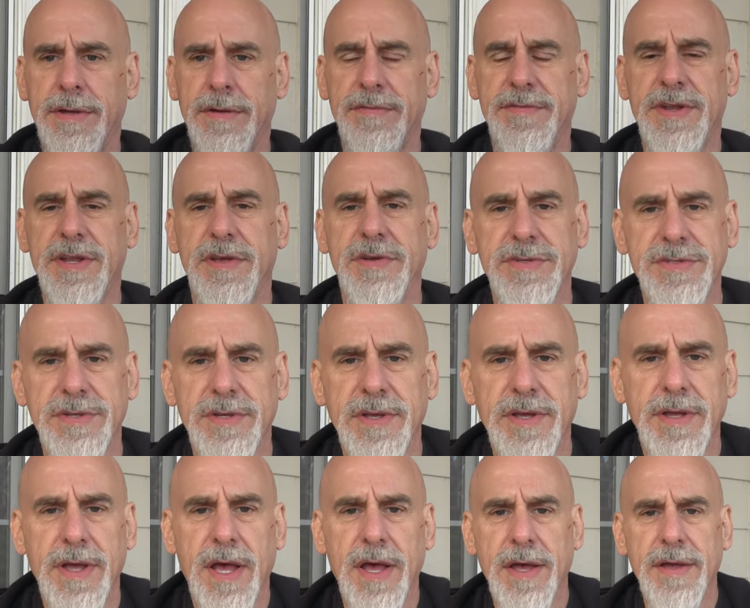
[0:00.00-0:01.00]
Videos
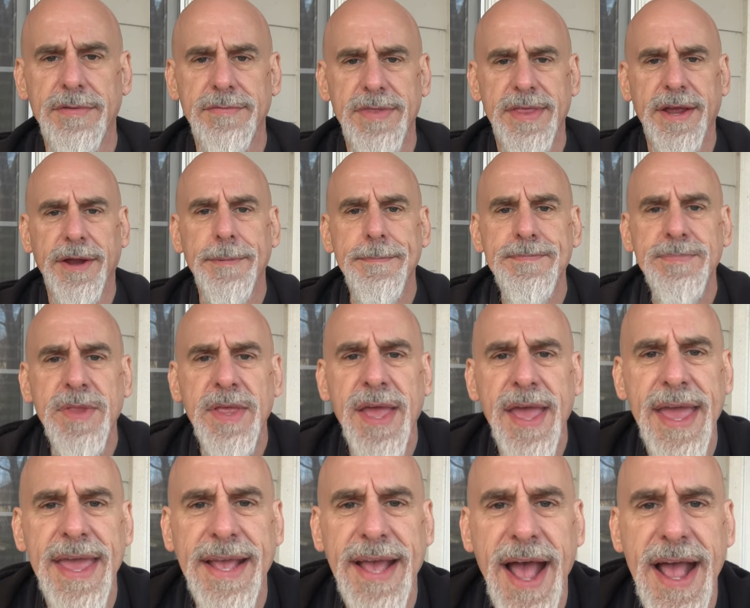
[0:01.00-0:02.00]
uh, there.
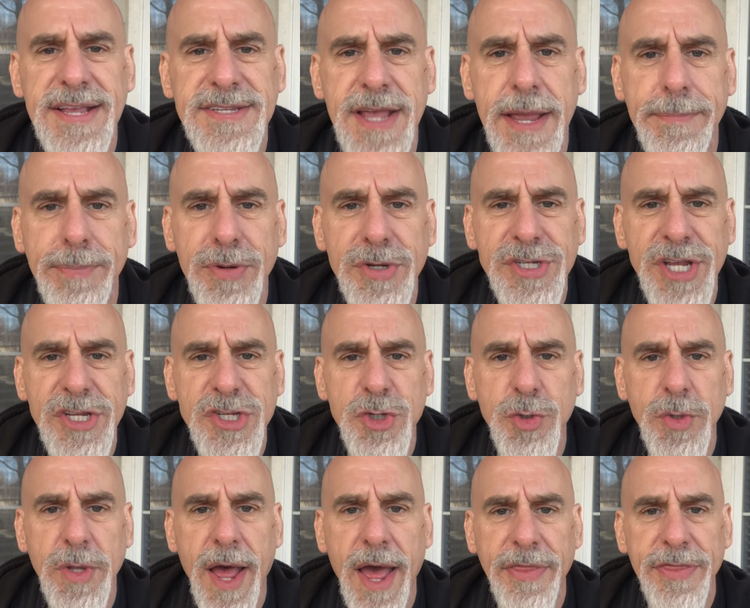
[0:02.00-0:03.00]
Hey guys, I appreciate
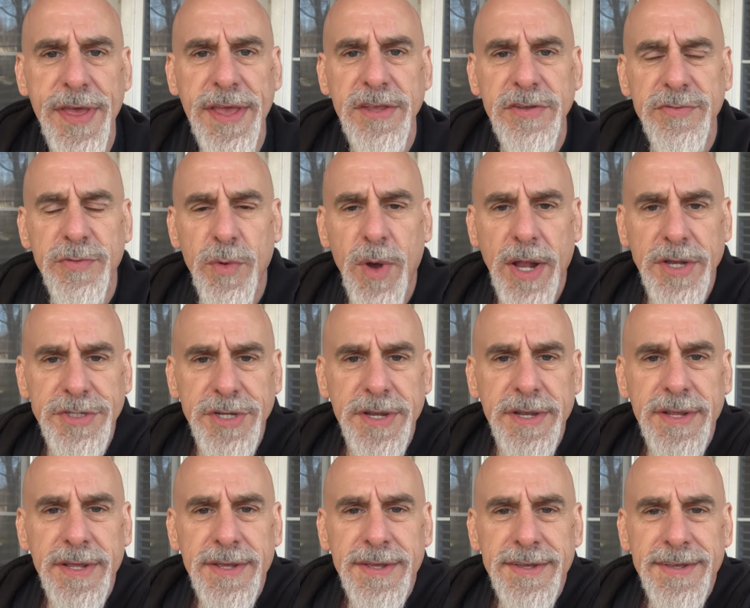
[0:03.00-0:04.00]
you a lot. Thanks for watching.
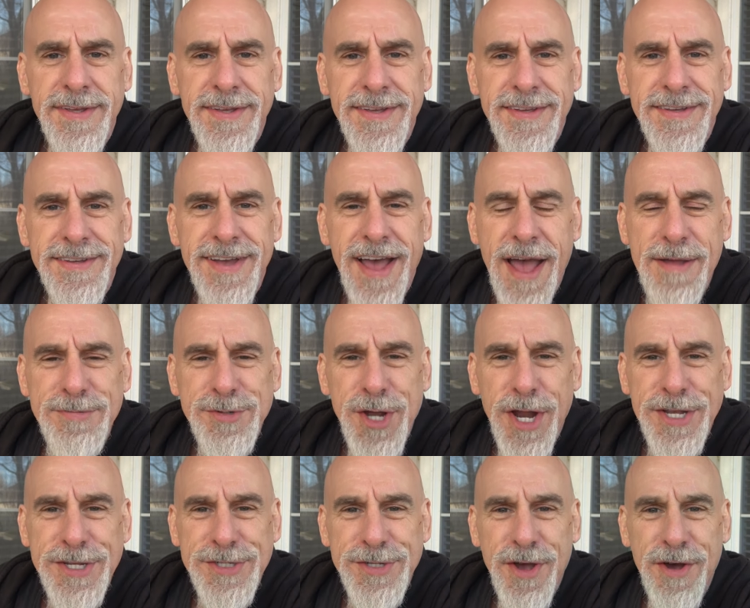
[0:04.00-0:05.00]
I'm
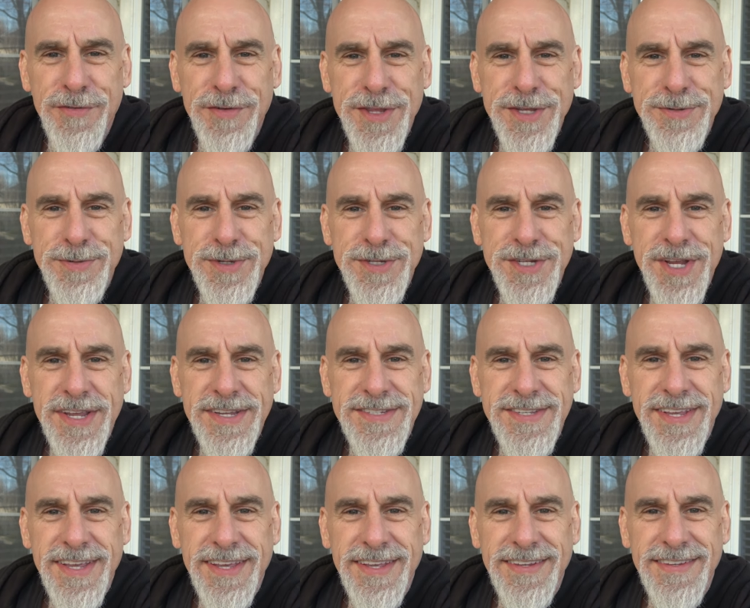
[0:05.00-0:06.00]
Johnny Scoville. This was
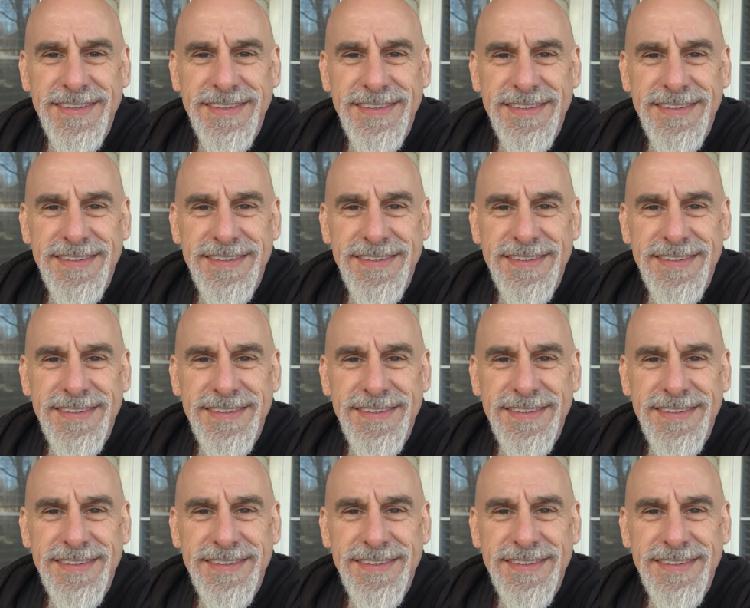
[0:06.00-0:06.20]
JC.